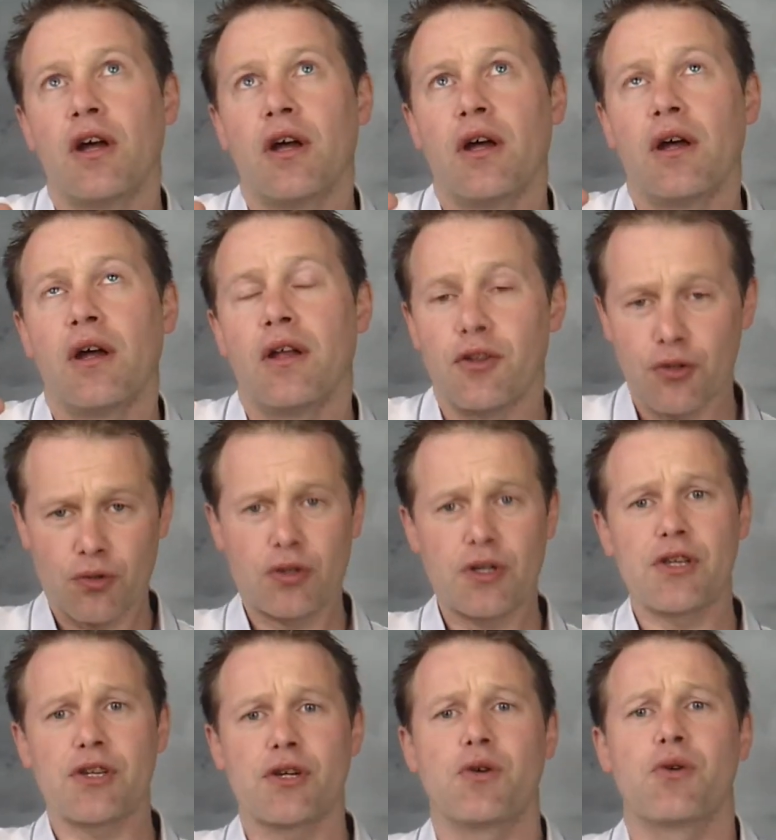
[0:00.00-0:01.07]
There's only two
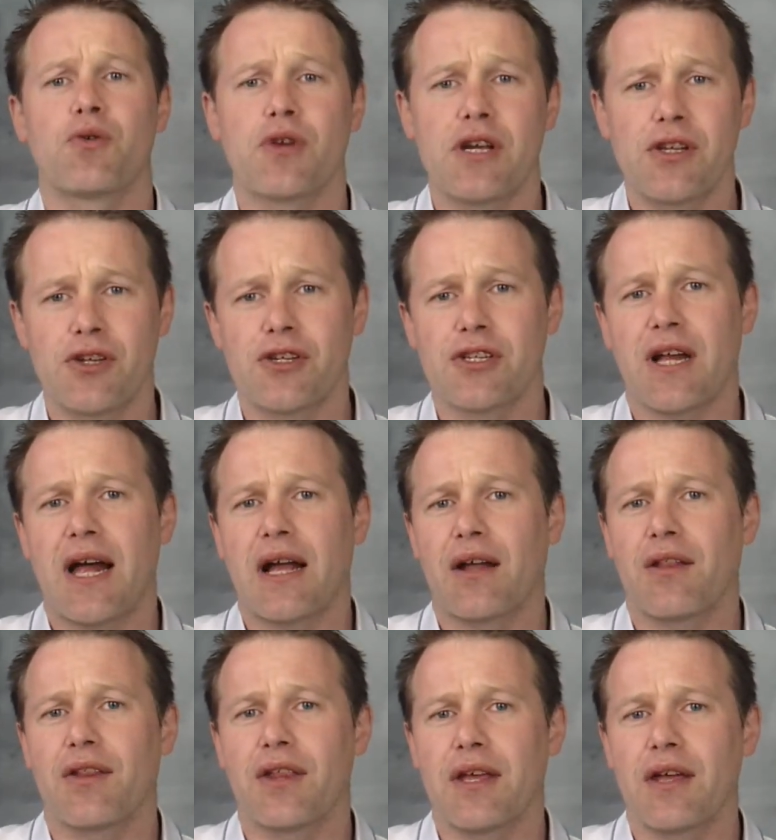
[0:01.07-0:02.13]
creatures I can
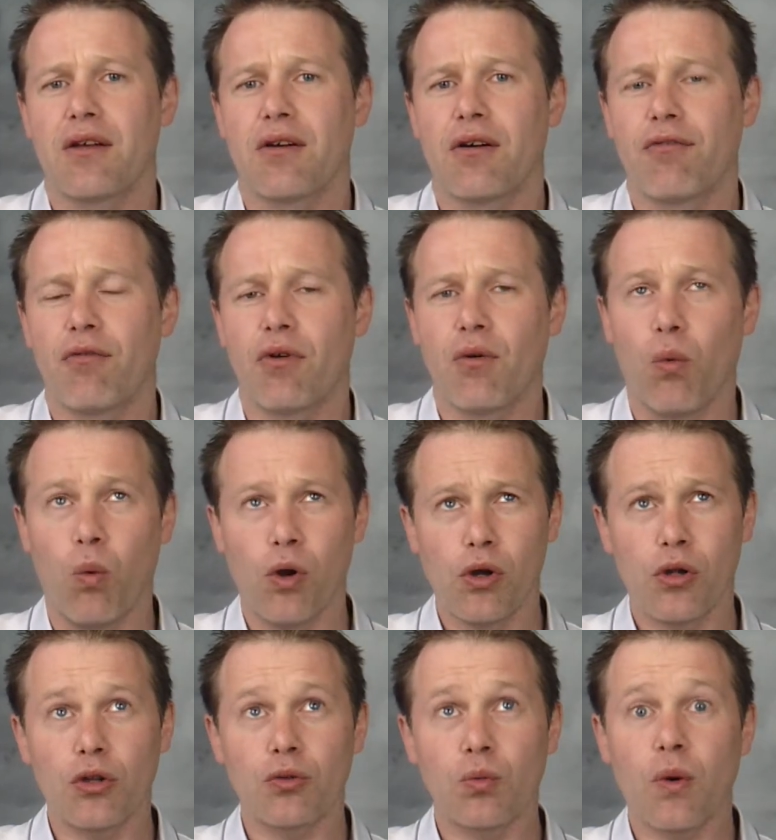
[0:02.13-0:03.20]
think of
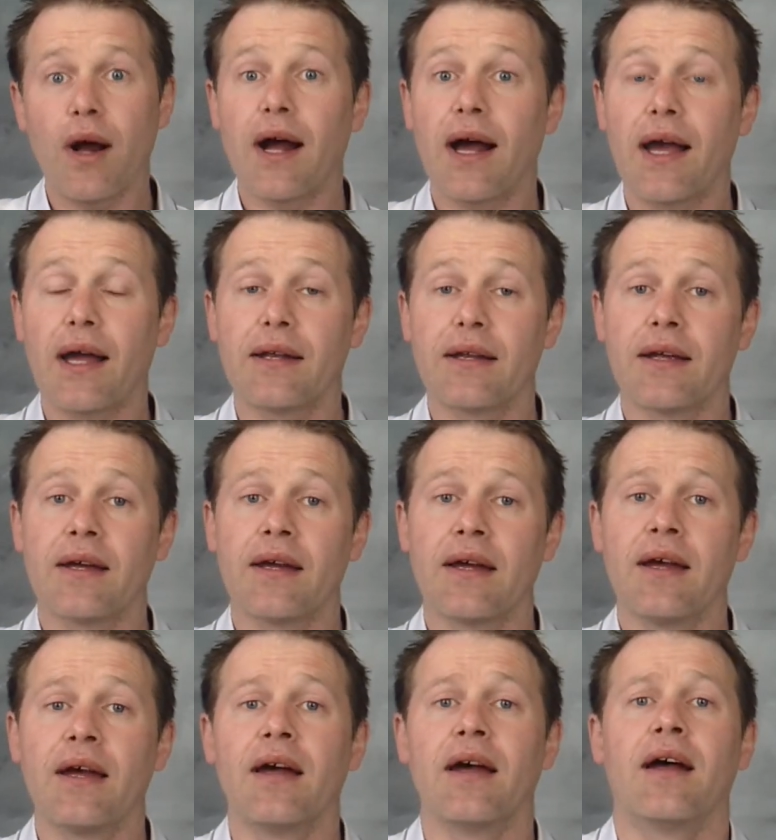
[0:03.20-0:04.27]
worldwide
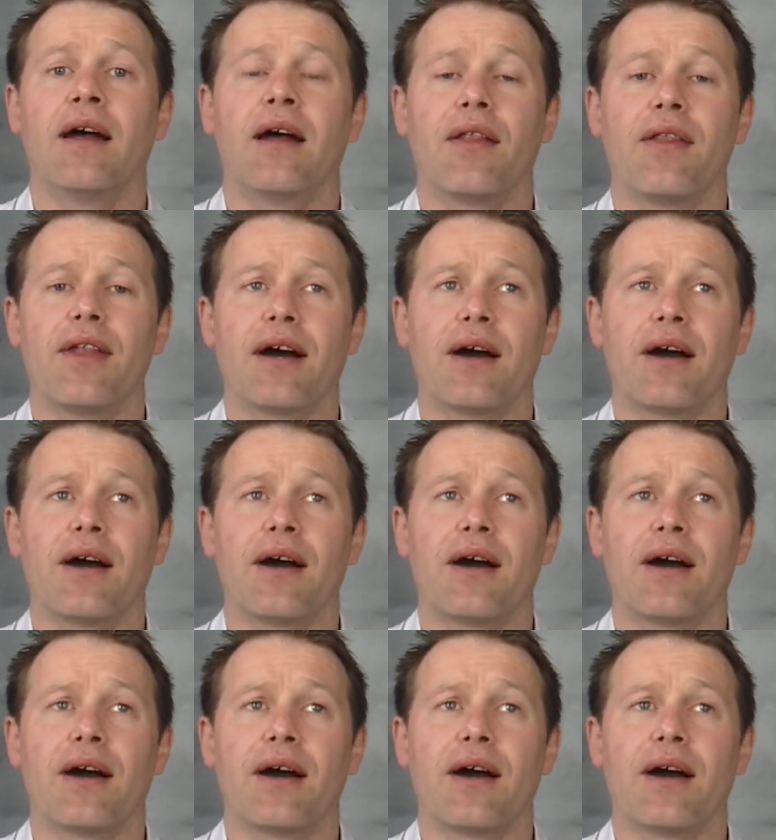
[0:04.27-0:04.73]
that